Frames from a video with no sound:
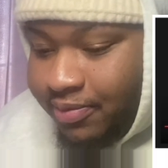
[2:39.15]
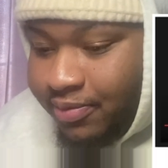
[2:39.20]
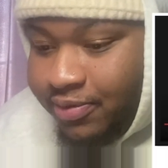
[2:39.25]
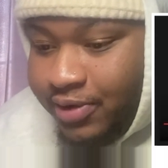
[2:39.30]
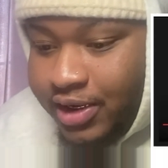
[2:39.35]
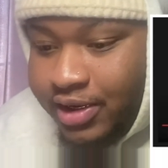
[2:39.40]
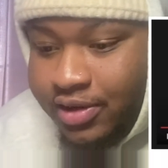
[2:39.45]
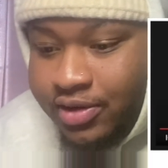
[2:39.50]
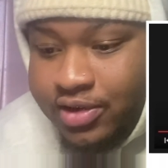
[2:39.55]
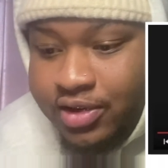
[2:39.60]

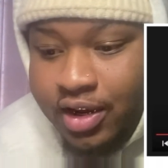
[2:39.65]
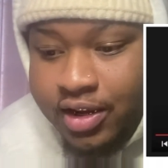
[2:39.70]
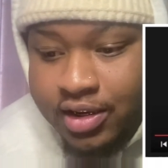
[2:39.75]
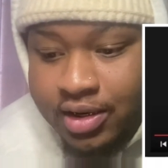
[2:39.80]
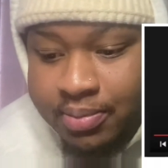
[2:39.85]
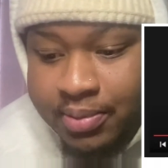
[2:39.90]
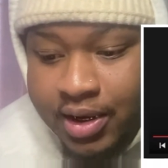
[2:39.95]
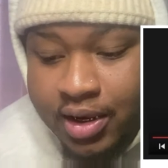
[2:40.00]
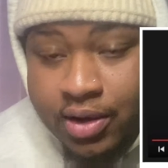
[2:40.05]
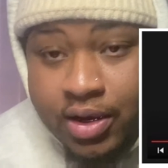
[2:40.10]
Fuck you talking
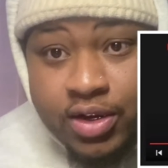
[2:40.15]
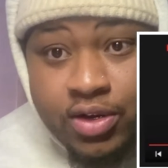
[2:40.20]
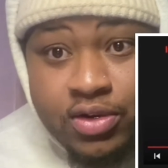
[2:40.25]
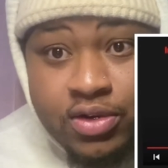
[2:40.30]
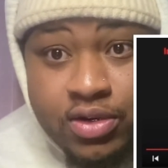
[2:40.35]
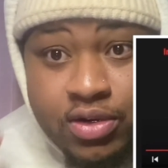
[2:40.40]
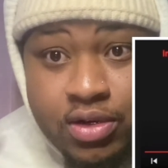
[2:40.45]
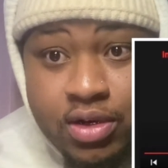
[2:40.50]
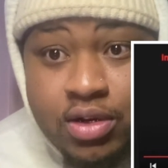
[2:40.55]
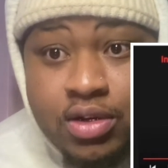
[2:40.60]
about? You
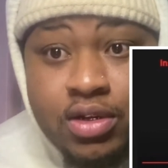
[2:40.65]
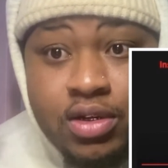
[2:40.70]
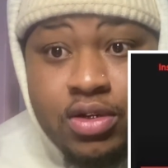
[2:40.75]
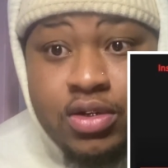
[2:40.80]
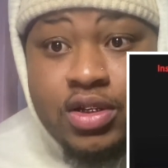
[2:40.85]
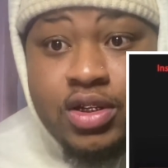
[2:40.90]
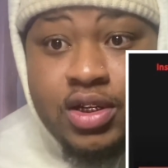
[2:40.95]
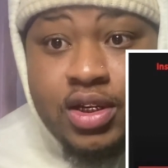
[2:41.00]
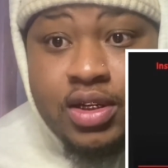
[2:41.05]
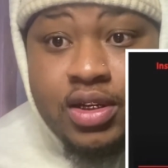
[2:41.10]
know the little
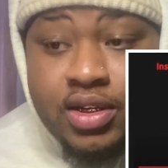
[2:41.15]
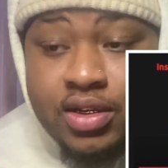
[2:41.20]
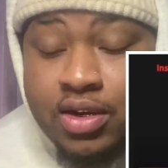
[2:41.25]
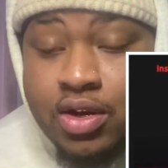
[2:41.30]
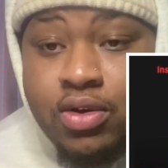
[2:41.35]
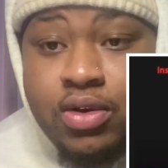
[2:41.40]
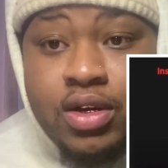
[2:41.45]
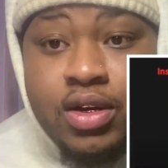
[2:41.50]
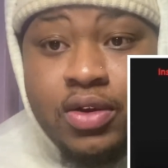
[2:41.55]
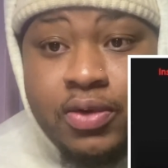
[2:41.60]
shit that's
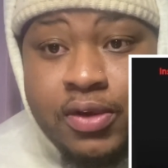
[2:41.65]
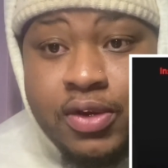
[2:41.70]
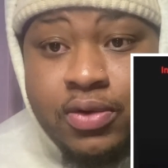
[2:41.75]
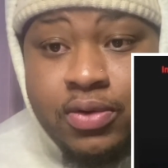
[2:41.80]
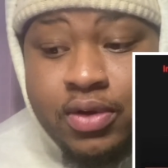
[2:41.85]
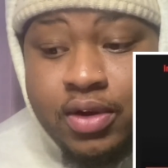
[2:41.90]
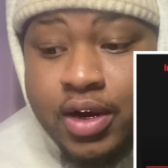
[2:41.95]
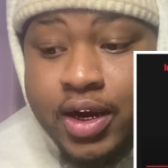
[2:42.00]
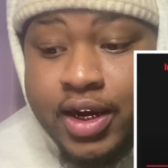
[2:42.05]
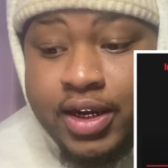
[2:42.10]
going on in
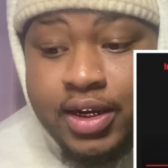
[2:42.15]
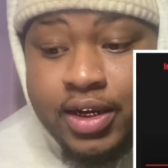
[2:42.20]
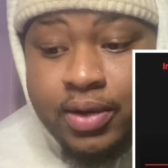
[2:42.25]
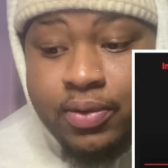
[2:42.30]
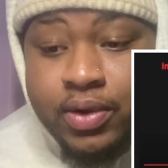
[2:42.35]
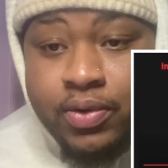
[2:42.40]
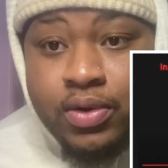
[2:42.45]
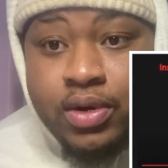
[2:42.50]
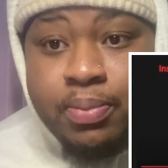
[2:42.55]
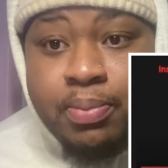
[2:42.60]
Ukraine, nigga?
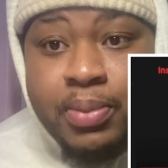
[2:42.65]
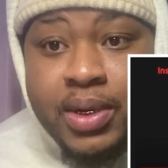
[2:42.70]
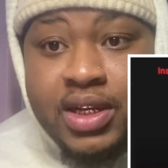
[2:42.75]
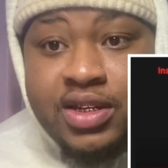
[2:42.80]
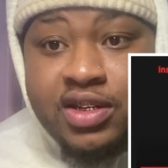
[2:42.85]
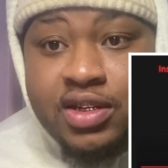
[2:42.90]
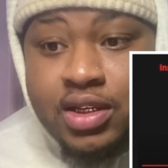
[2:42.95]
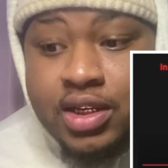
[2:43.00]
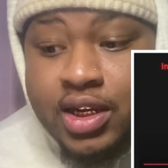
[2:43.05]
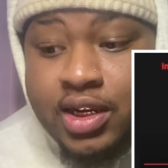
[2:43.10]
We would have been
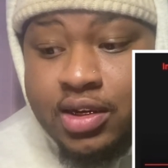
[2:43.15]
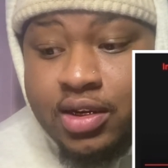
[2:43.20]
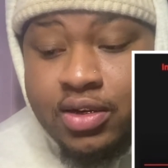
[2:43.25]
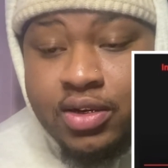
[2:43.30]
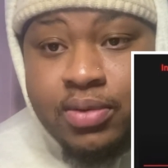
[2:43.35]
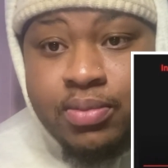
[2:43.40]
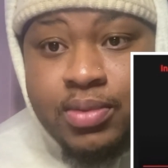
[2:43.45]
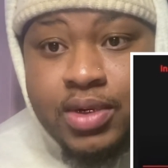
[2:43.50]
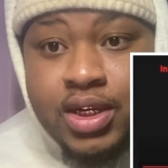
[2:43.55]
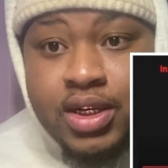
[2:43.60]
slid on
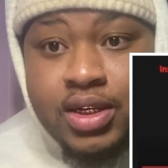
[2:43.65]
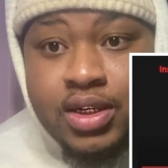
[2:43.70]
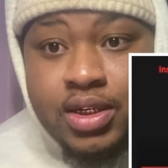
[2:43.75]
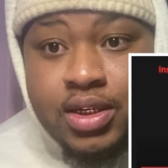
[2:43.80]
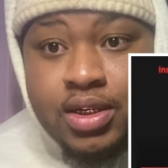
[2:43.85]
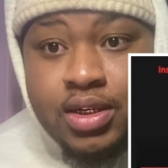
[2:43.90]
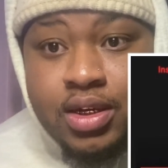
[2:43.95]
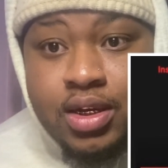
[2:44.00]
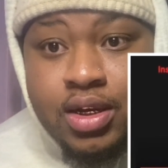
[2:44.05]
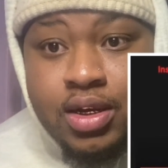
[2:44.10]
them
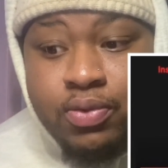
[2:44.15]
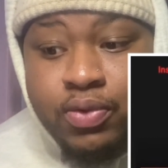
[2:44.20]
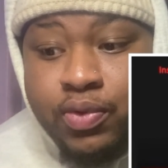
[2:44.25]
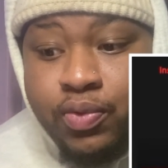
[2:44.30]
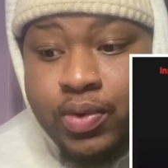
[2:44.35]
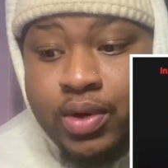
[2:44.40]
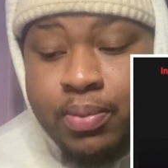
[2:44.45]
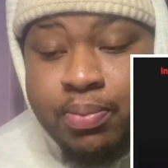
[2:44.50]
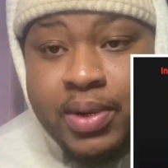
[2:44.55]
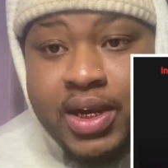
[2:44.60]
niggas. We
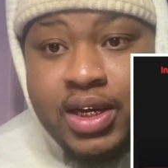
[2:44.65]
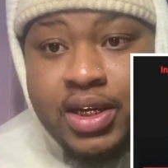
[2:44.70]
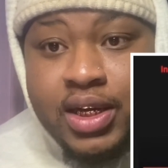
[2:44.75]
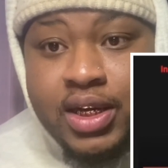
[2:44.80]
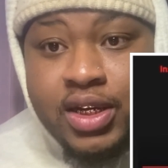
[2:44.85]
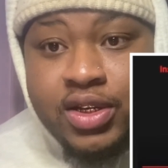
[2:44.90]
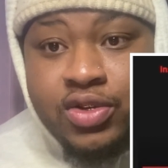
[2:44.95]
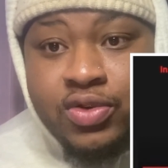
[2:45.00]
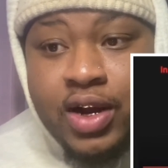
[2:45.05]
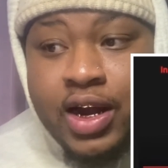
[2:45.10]
would have been did
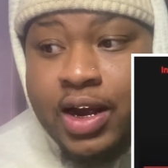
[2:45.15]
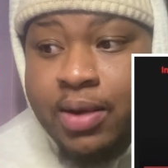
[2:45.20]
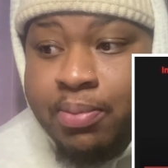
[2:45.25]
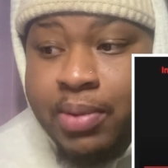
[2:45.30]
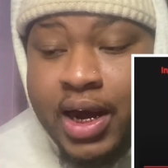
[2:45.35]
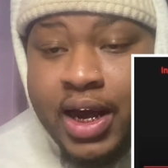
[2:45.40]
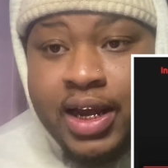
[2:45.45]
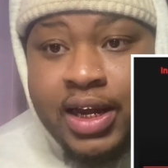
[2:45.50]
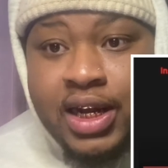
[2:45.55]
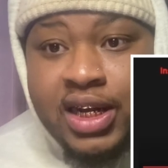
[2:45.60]
a
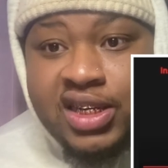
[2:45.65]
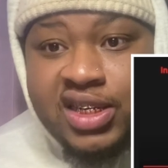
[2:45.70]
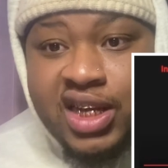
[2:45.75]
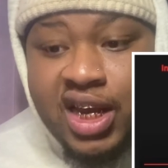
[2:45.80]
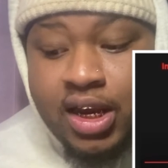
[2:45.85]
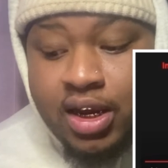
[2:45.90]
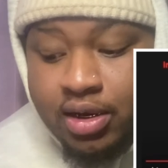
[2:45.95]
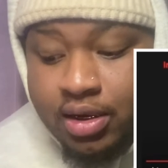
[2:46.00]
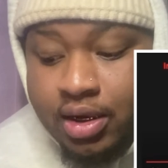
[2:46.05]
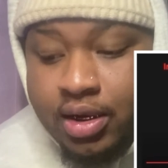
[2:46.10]
drive-by in a
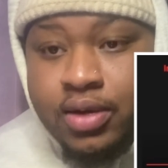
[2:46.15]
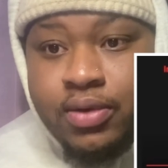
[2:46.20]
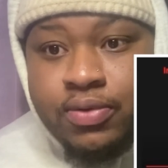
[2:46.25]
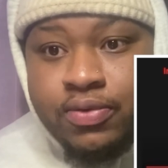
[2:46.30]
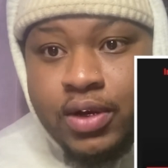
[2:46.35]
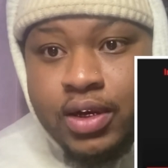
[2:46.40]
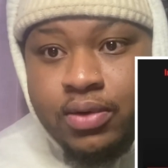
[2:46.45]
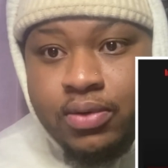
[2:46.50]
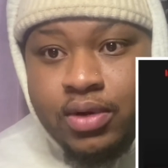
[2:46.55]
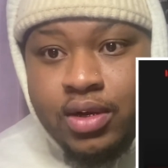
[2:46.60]
tank, nigga.
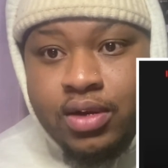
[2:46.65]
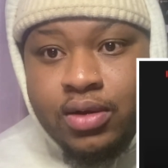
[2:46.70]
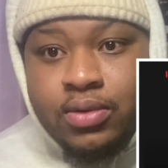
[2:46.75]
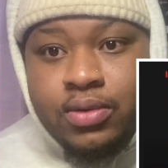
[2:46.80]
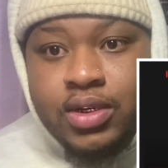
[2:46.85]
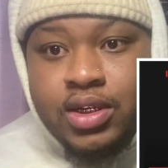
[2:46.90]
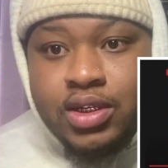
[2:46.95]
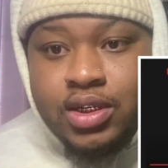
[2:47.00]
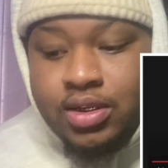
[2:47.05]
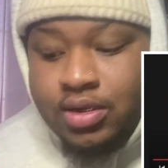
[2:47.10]
Fuck wrong
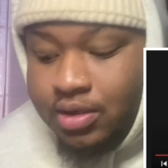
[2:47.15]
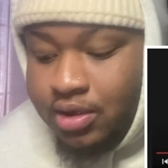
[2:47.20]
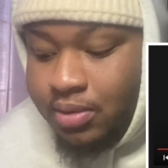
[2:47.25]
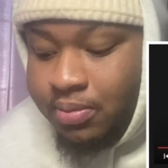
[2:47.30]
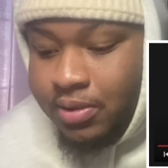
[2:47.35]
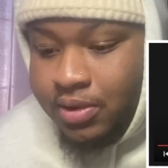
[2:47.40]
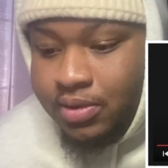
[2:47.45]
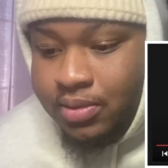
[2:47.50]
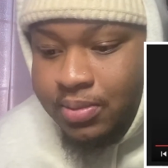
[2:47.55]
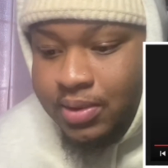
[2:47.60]
with you.
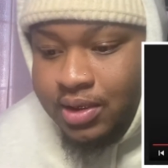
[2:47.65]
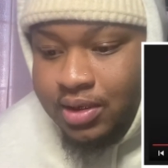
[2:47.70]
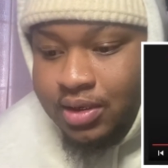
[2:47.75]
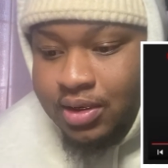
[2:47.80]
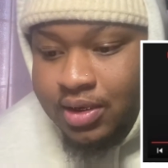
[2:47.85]
Come on, man.